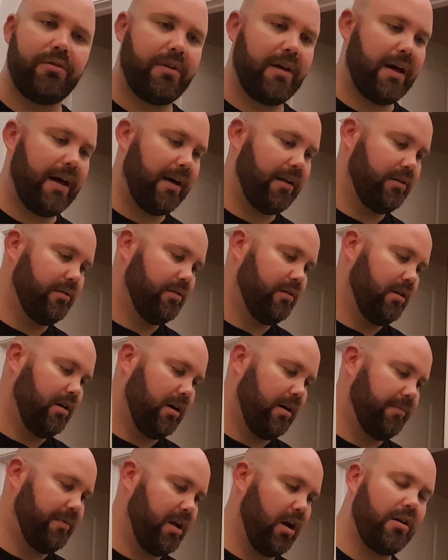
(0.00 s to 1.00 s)
that.
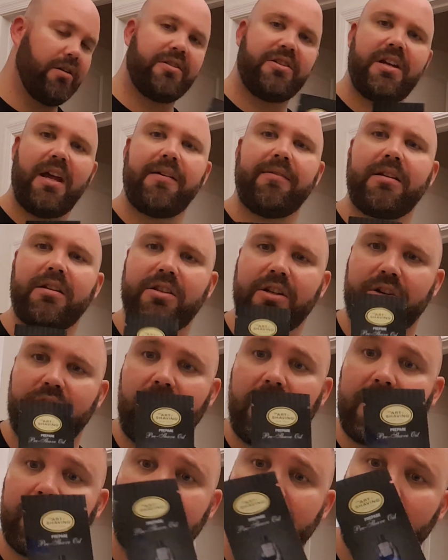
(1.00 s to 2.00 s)
The Art of Shaving is a
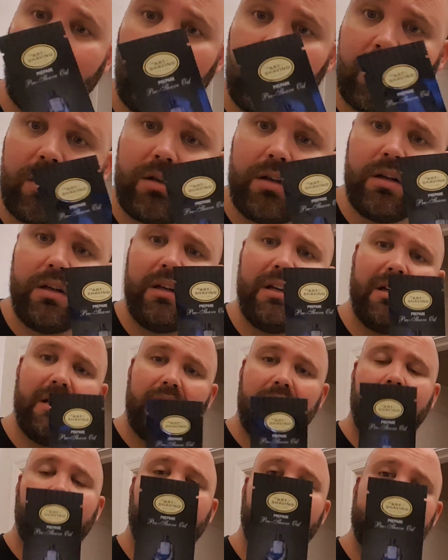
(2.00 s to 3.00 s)
great store.
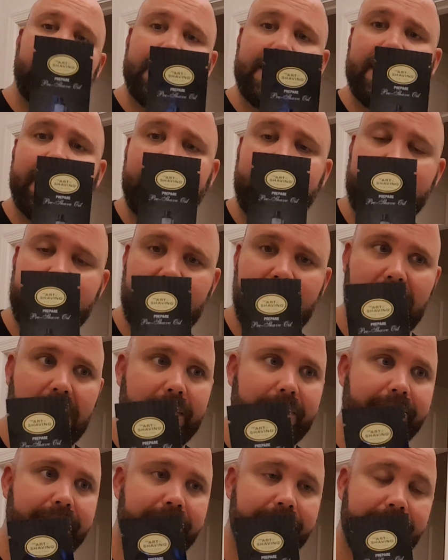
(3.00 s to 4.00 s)
It's
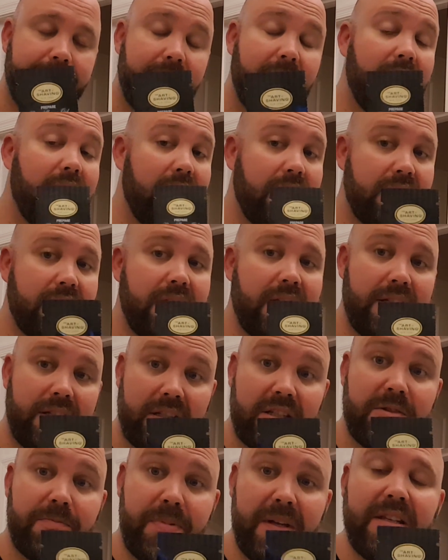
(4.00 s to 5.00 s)

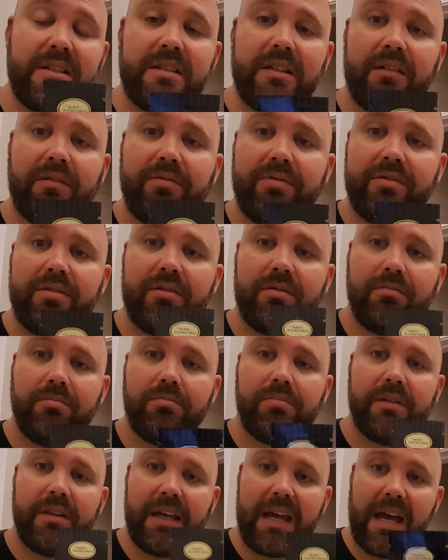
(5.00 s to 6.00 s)
expensive,
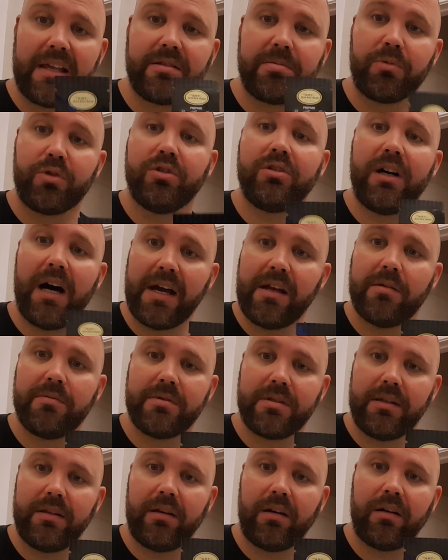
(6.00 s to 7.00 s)
but they got some cool
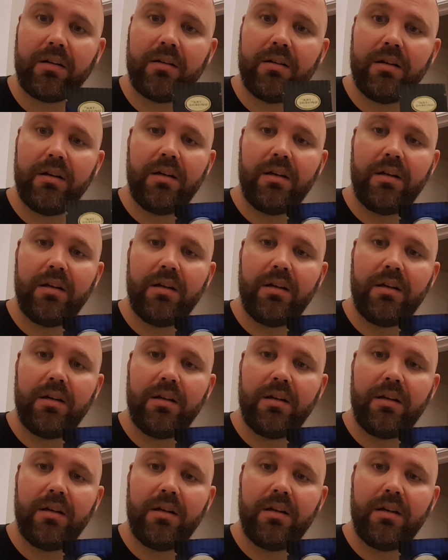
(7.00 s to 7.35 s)
items in there,